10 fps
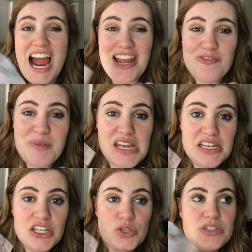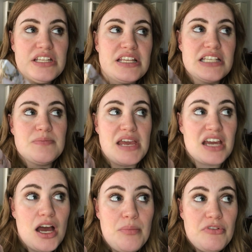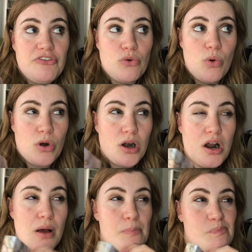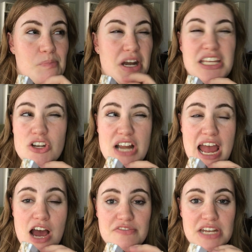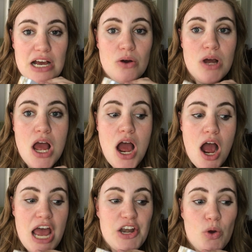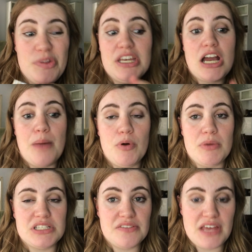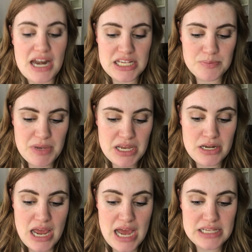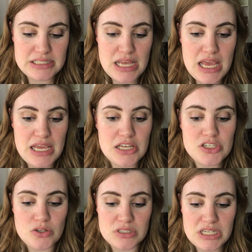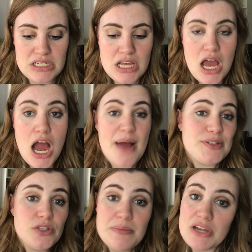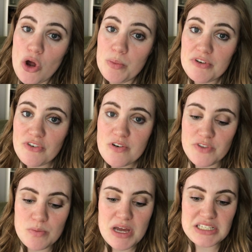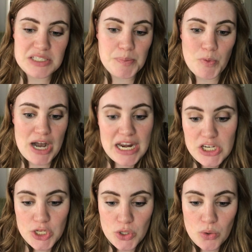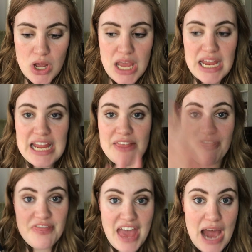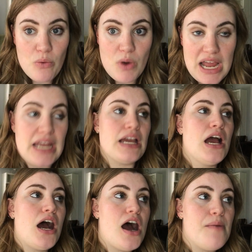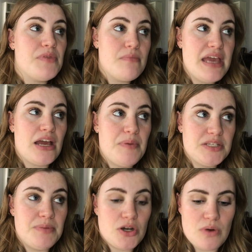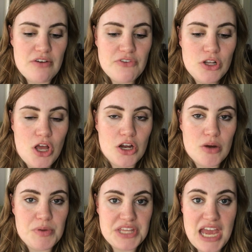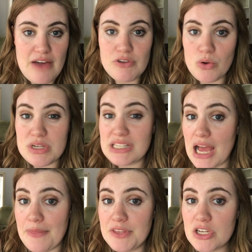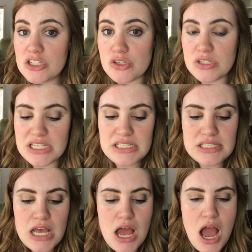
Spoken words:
I have been using this makeup for about 1.5 years now, and only a couple months of that has been as a consultant. It's only been open for a few months. It's brand new in that way. The makeup has been around for longer, but they haven't always had the consultants.